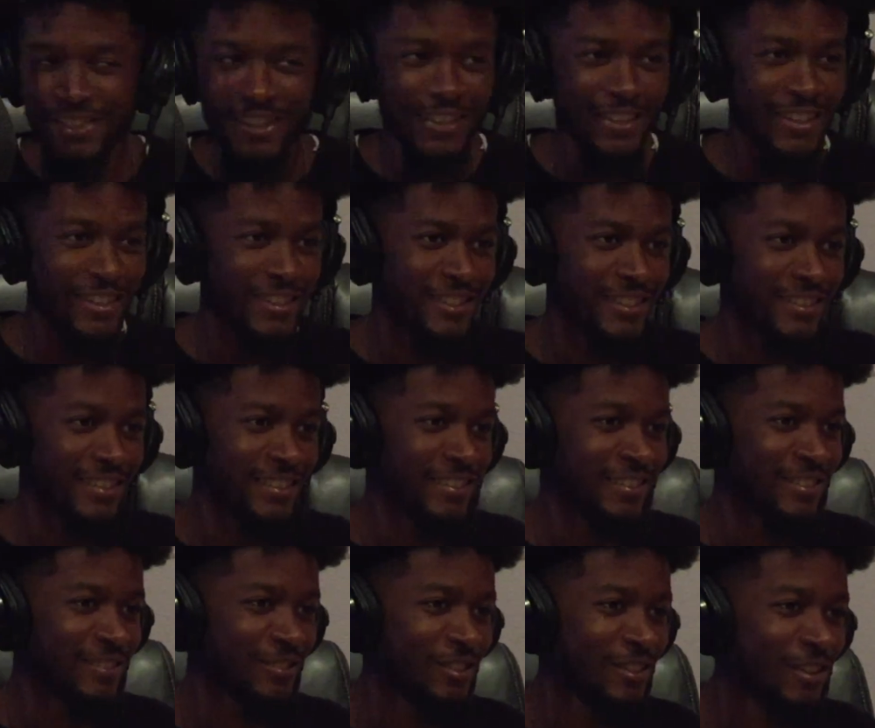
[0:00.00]
say that shit.
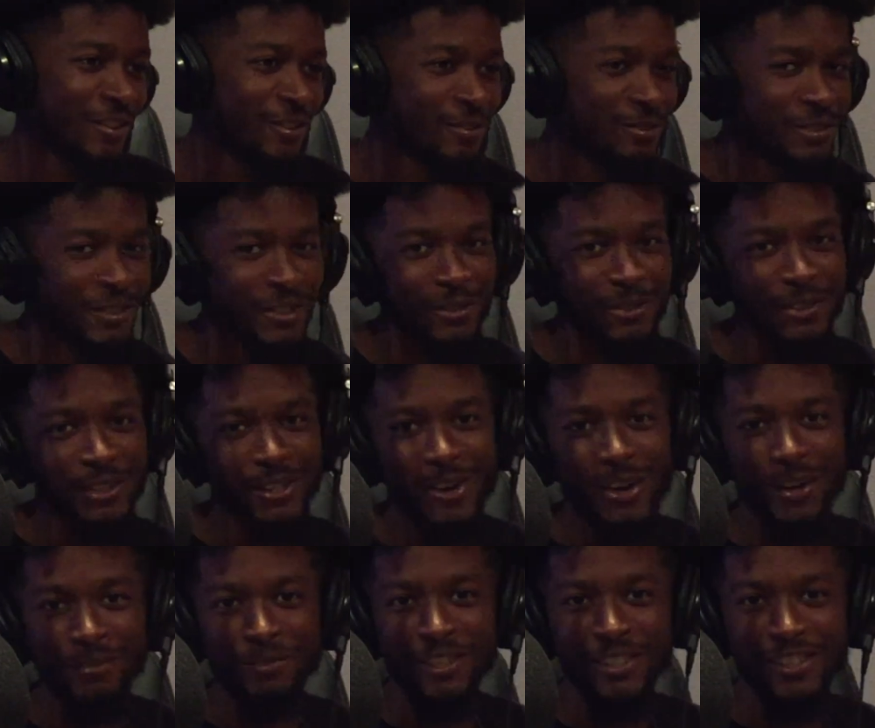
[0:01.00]
We go
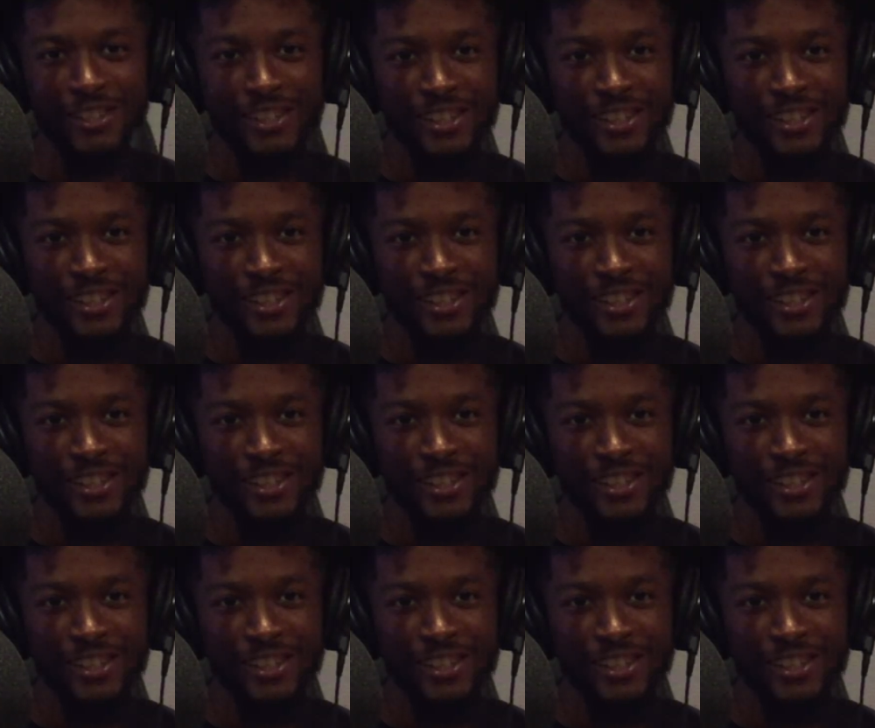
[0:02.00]
off into